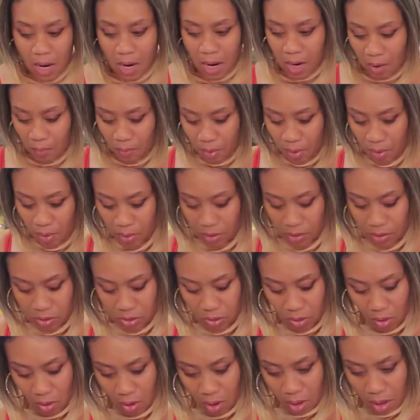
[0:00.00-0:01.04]
And we're going to
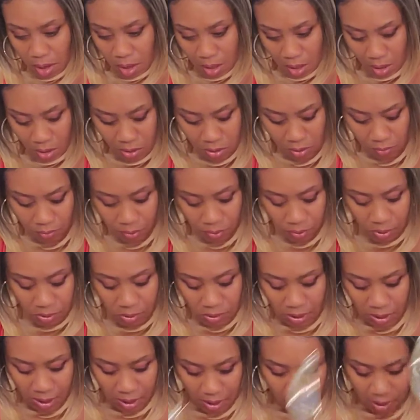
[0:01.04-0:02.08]
start. So we're going to
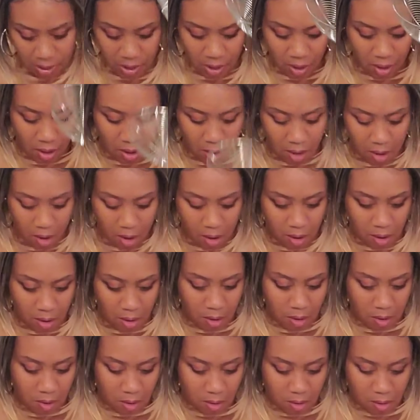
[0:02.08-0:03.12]
take our
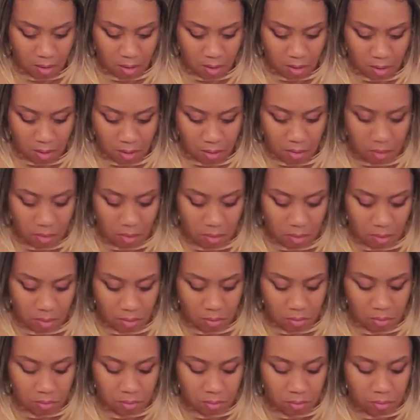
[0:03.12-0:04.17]
little
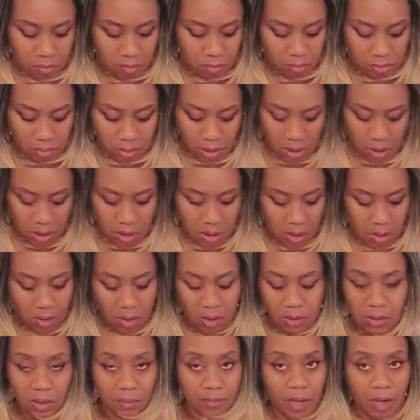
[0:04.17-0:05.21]
thingy here,
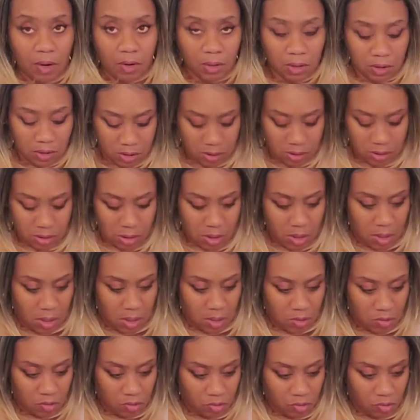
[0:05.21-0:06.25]
because I'm not going to just
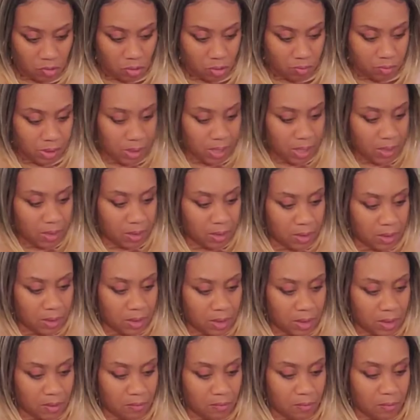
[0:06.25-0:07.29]
throw them down in
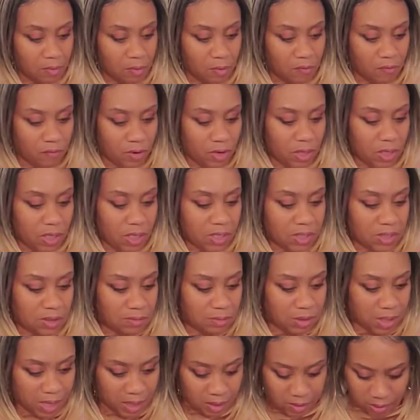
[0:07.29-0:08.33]
there. We're going to release
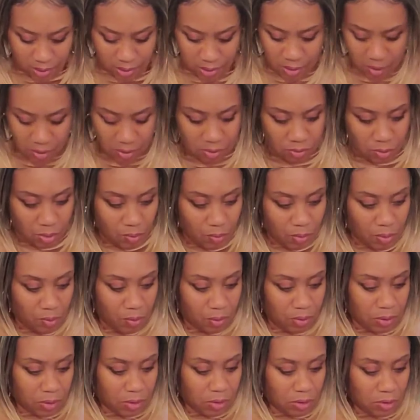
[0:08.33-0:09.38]
them down in there is what we're
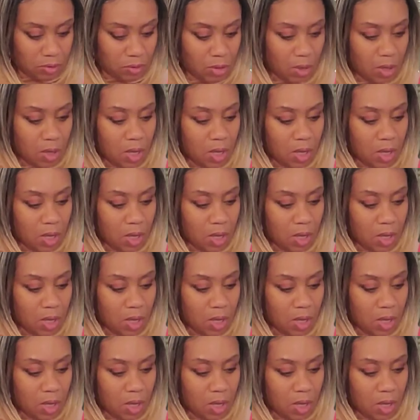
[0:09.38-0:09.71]
going to do.